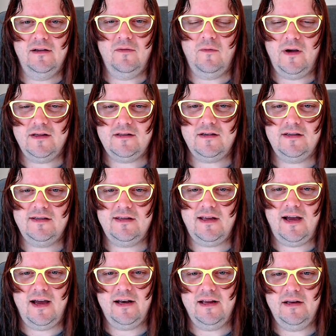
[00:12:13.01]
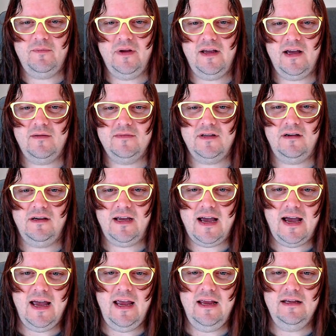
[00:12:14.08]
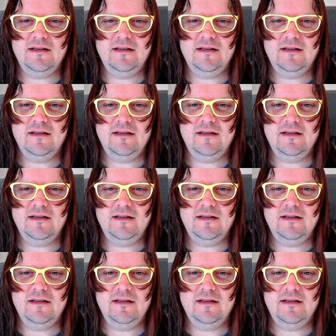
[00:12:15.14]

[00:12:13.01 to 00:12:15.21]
once I start, it becomes okay,